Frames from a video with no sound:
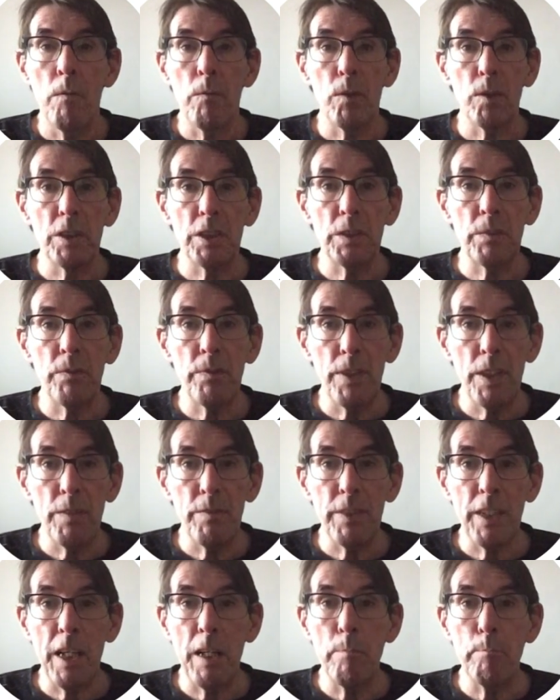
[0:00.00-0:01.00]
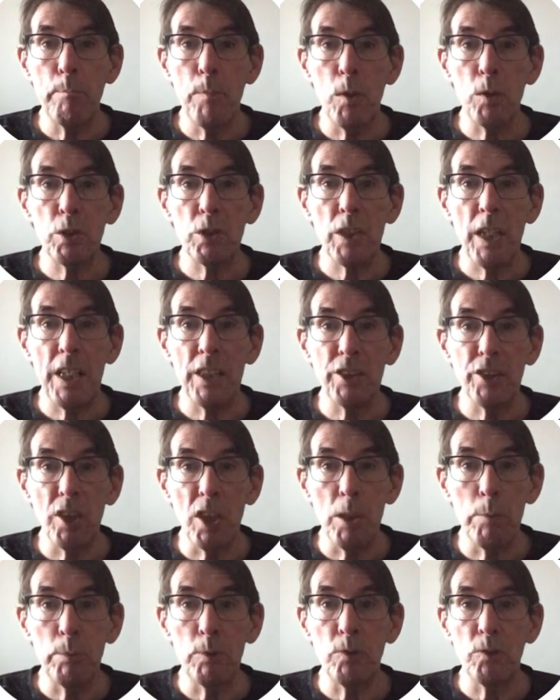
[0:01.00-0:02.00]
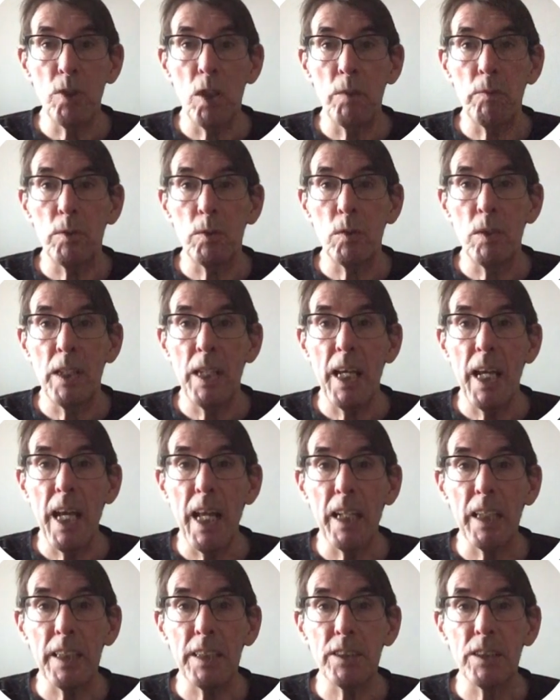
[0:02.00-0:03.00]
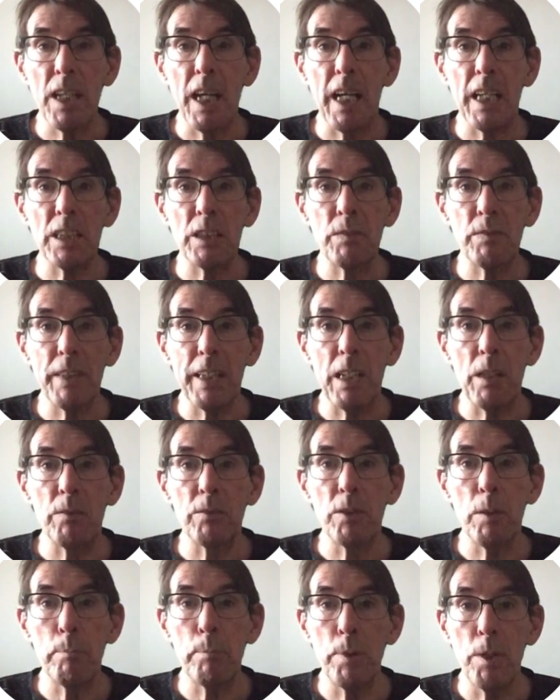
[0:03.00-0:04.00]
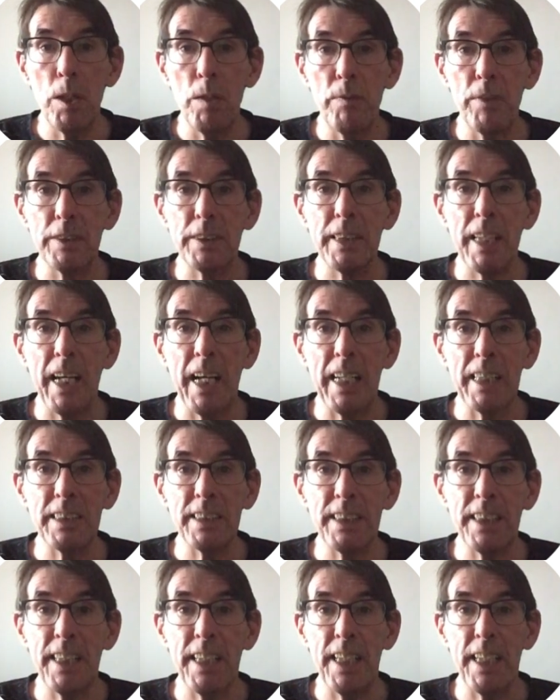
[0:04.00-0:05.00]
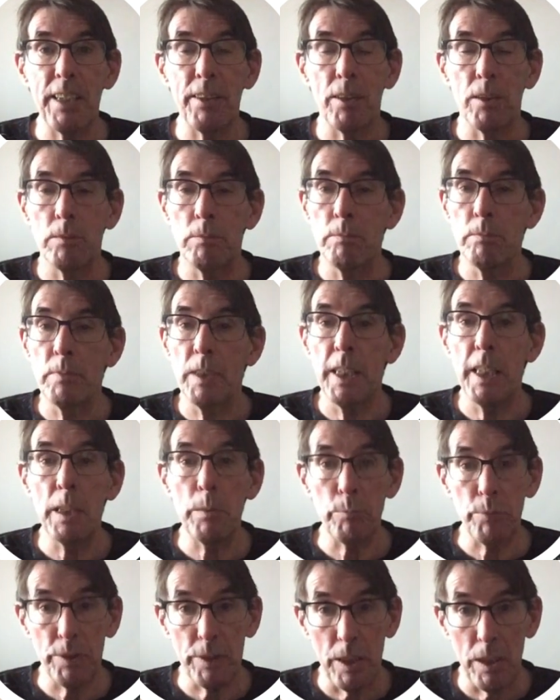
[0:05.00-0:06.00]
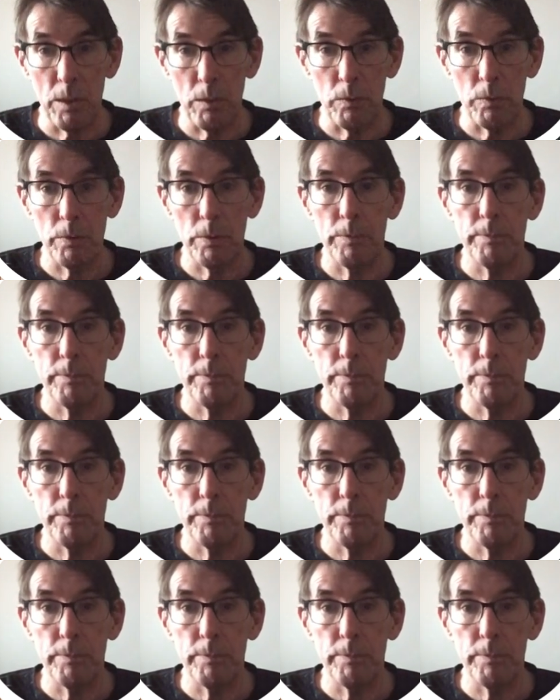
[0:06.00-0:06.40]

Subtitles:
For his fifth and most enjoyable novel, Ellis has found the perfect anti-hero himself.